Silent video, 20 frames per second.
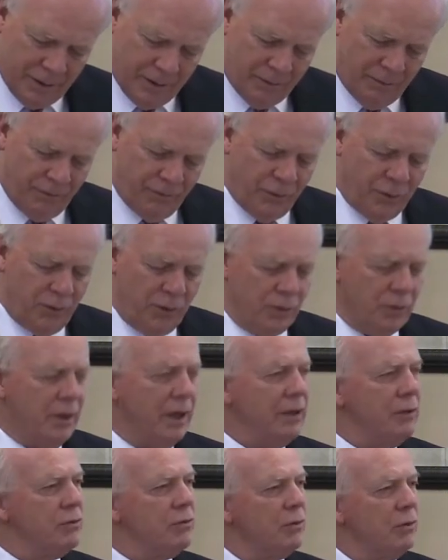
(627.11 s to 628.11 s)
The food
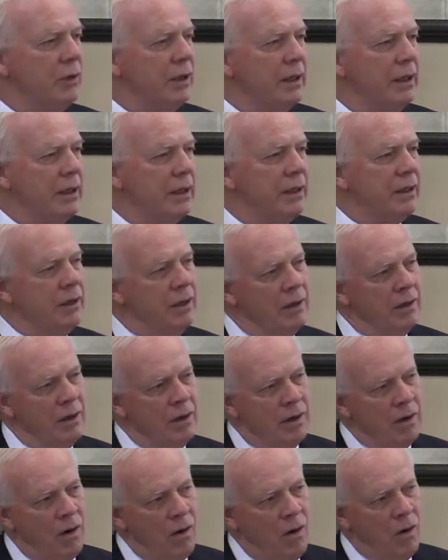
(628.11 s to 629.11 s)
and drink
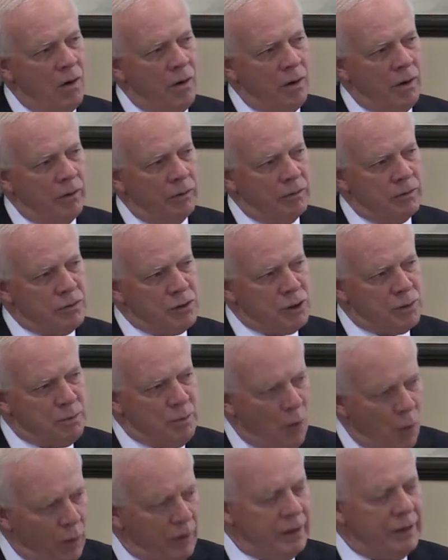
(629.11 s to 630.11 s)
are
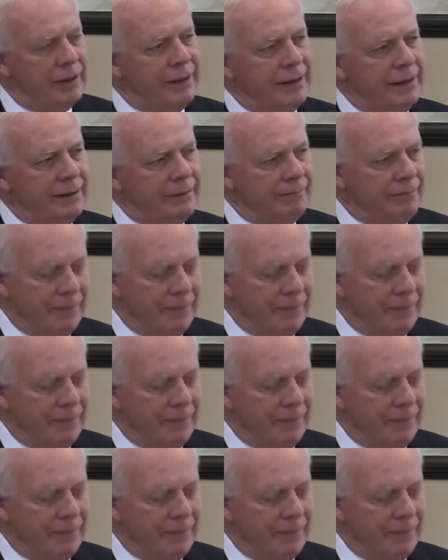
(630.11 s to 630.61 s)
spoiling,